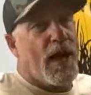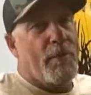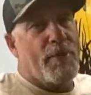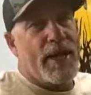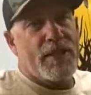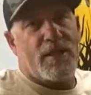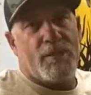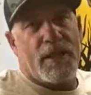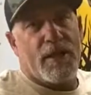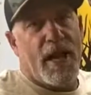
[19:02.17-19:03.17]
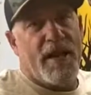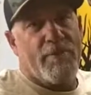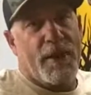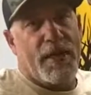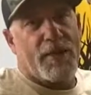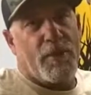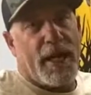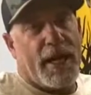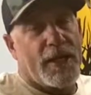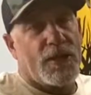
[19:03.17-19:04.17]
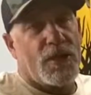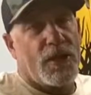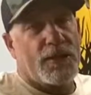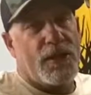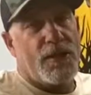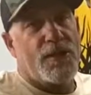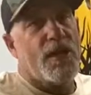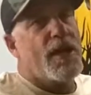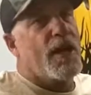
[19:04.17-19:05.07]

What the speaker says: Top baits have been live baits, black and salties,